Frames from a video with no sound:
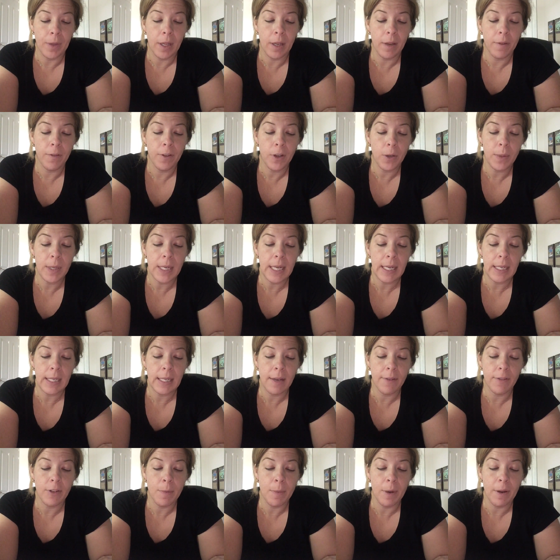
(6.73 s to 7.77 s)
A few days
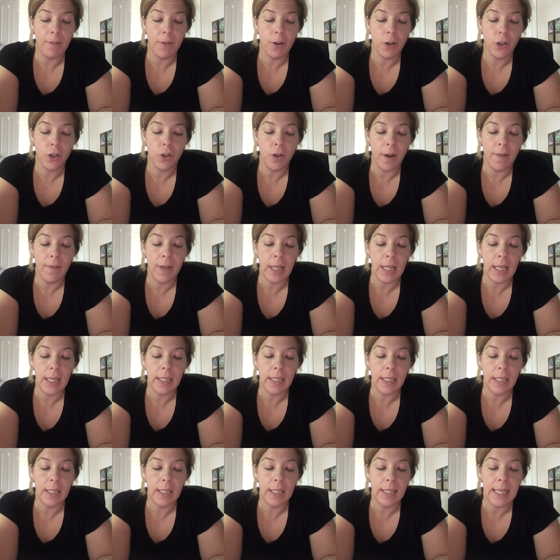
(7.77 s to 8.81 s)
after my first driving
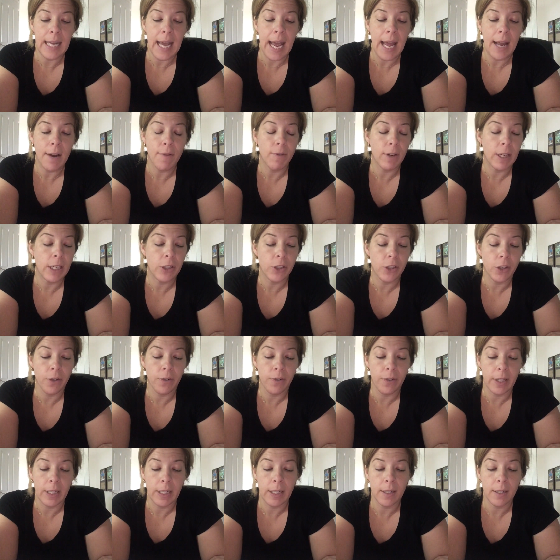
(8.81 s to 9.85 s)
lesson, Dad
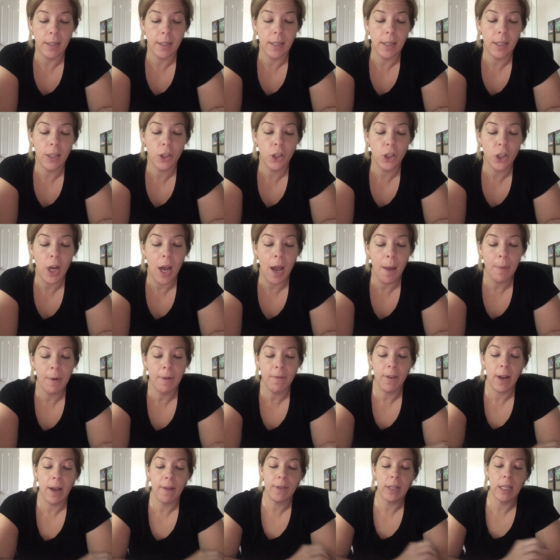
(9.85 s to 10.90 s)
resurfaced. His job
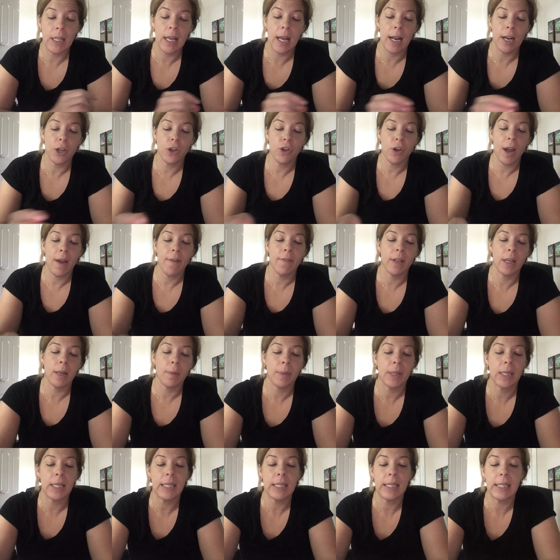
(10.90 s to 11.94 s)
involved a lot of traveling,
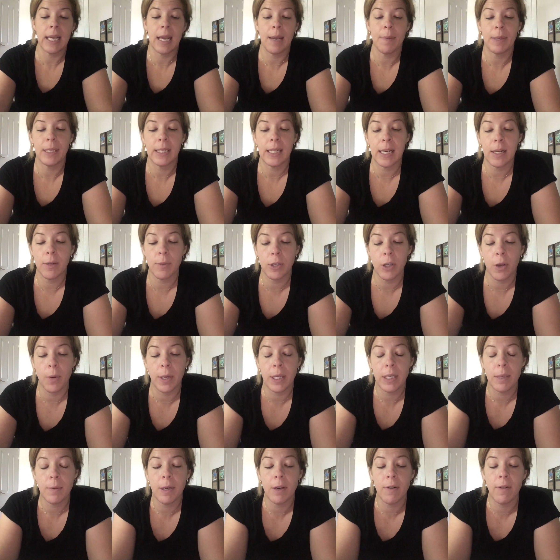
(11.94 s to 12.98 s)
but this time he said he was
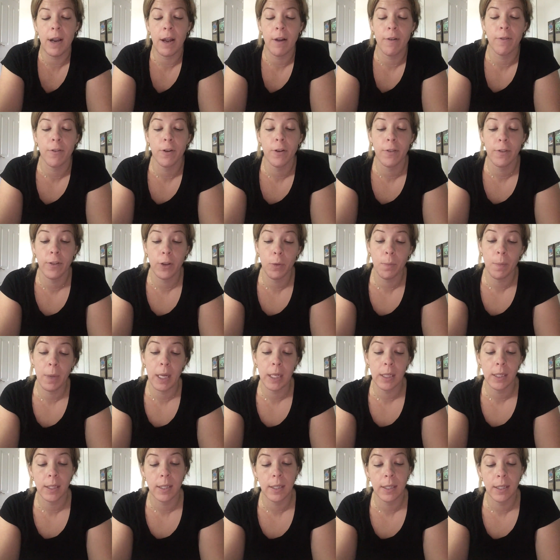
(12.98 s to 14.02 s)
going to be around for a few
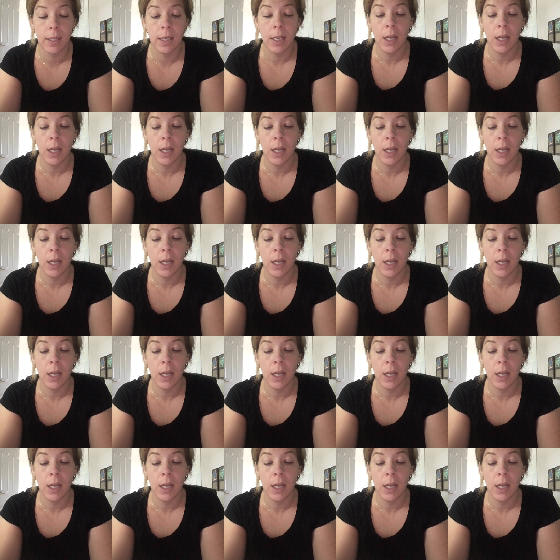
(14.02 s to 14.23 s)
months.